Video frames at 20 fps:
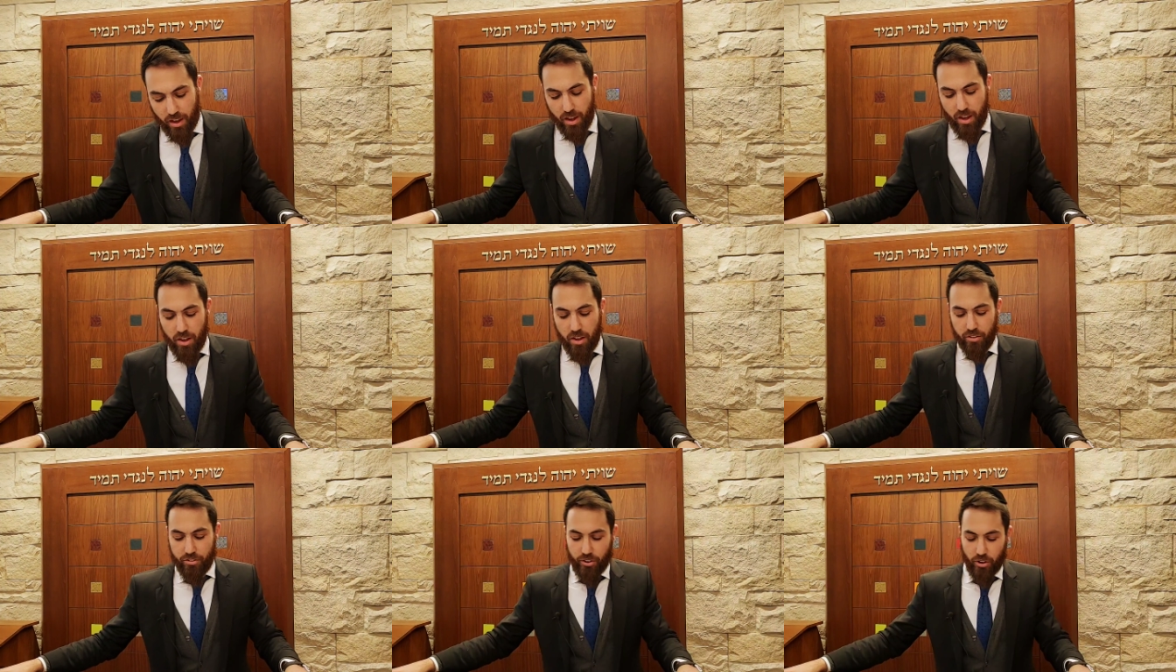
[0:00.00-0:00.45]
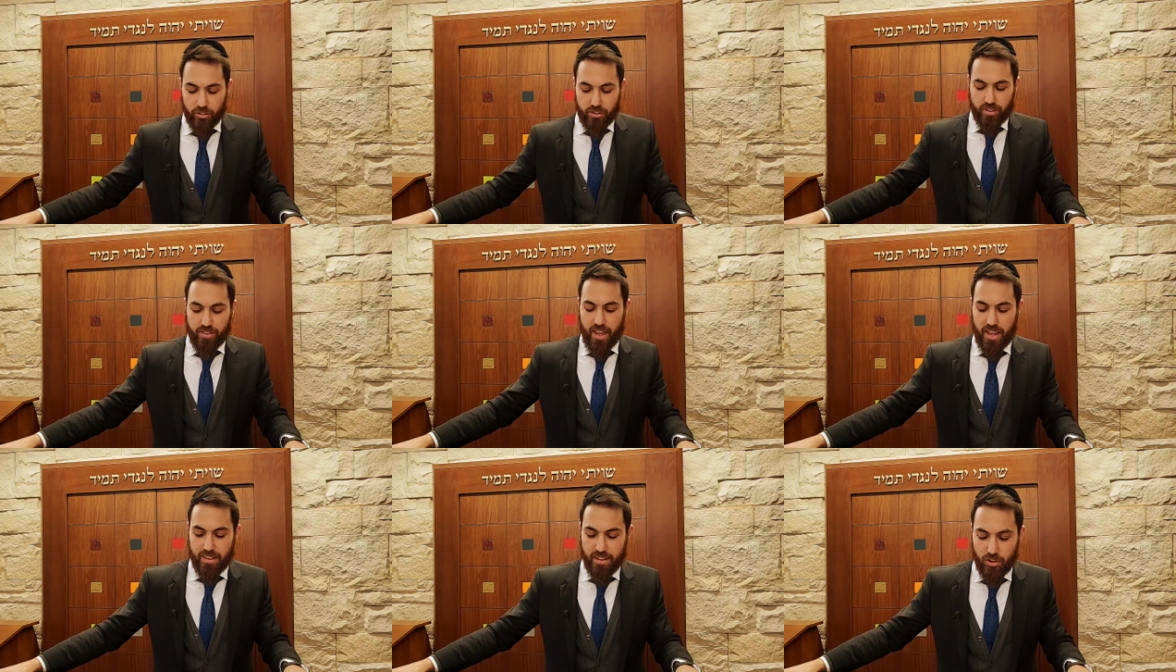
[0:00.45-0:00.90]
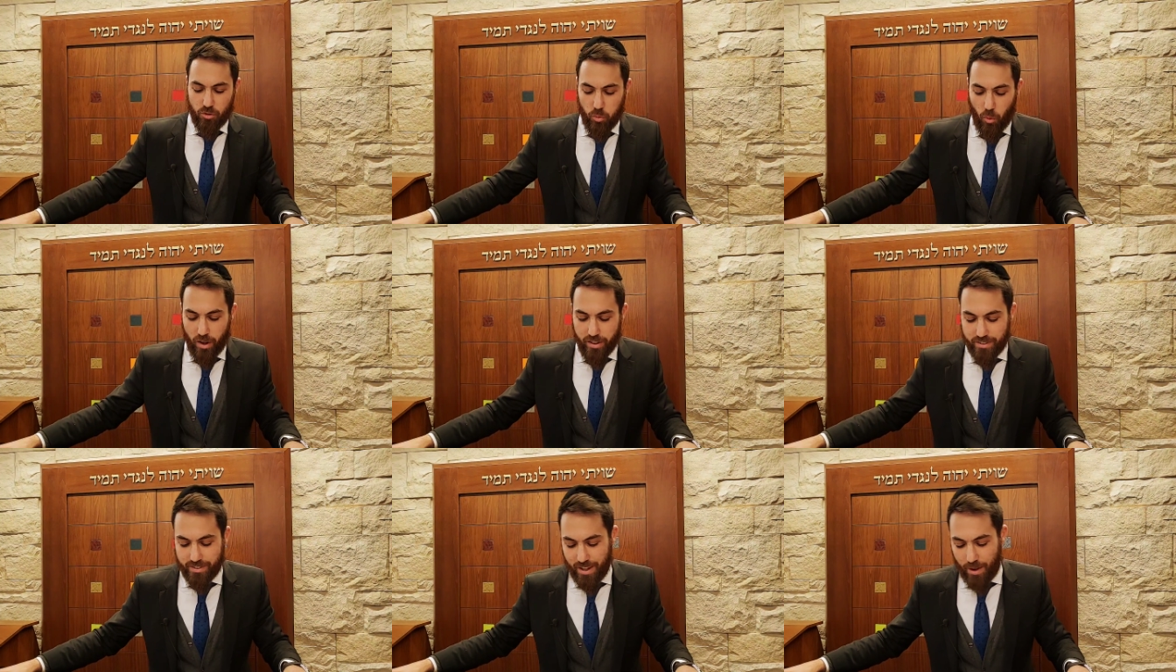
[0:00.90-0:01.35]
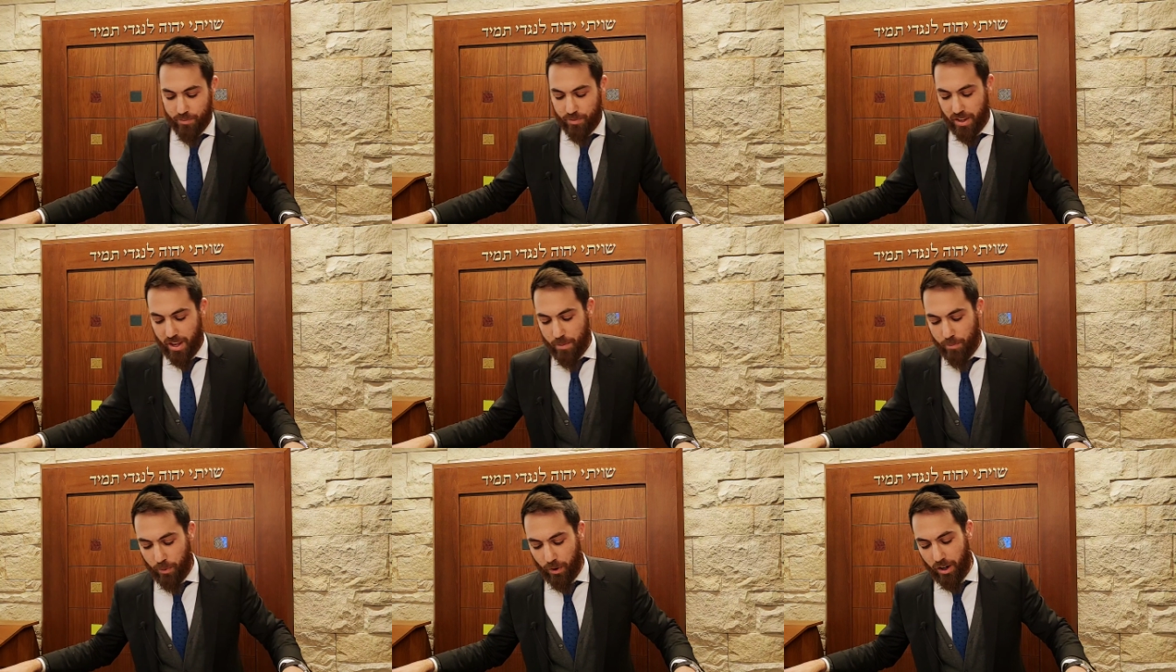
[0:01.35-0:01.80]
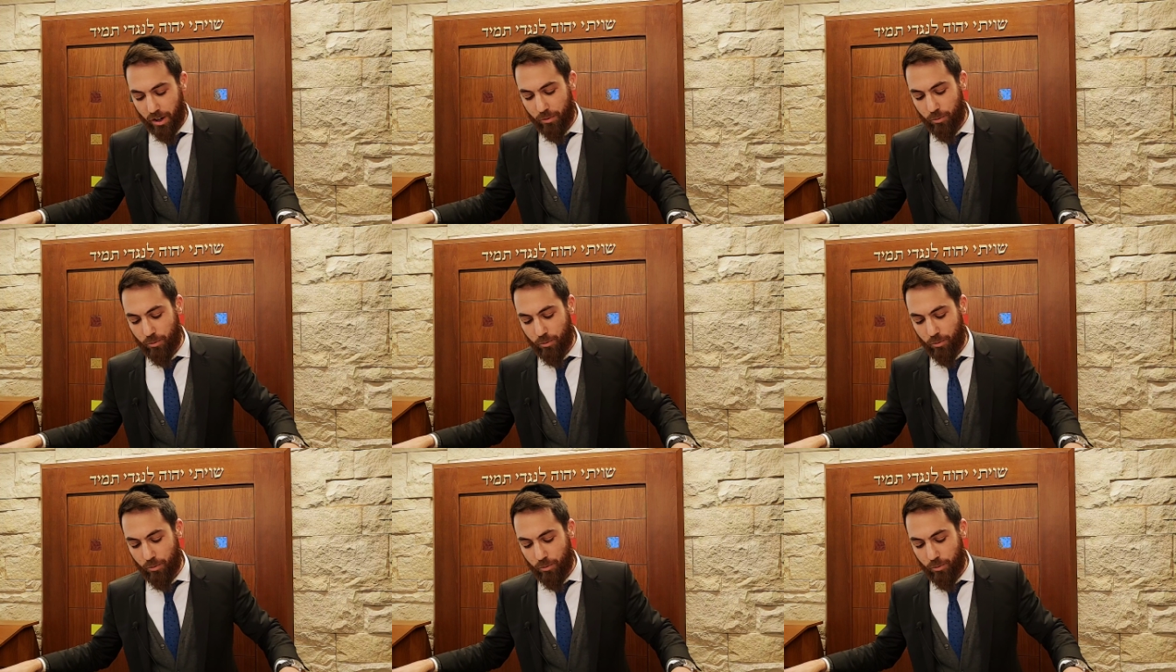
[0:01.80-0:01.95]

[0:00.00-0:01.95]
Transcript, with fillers: So to take this one step deeper,